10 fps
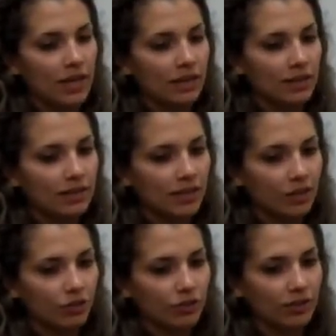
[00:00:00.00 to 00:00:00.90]
The
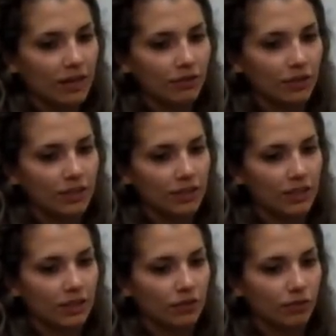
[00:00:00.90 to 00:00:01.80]
central
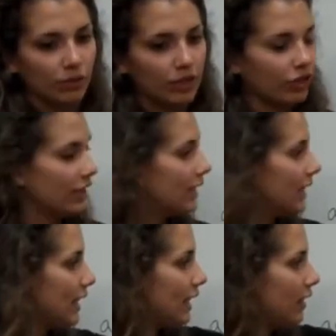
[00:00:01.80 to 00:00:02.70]
diversity region
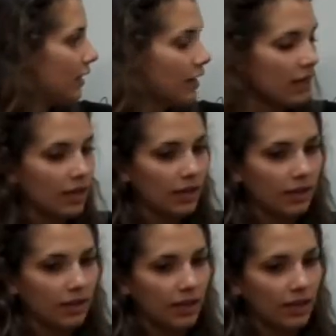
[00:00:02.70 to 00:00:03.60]
D,
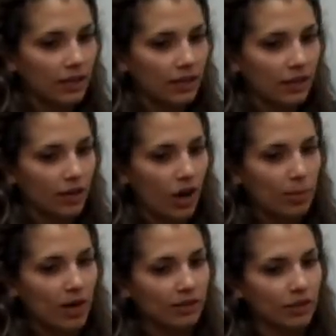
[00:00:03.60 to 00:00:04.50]
the
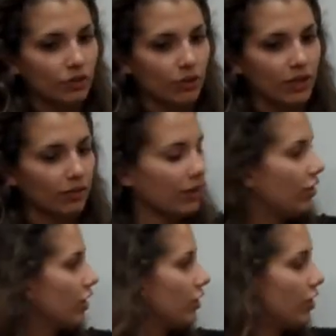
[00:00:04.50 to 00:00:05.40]
carboxy joining
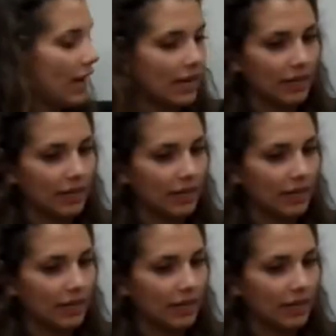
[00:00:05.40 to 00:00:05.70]
region J,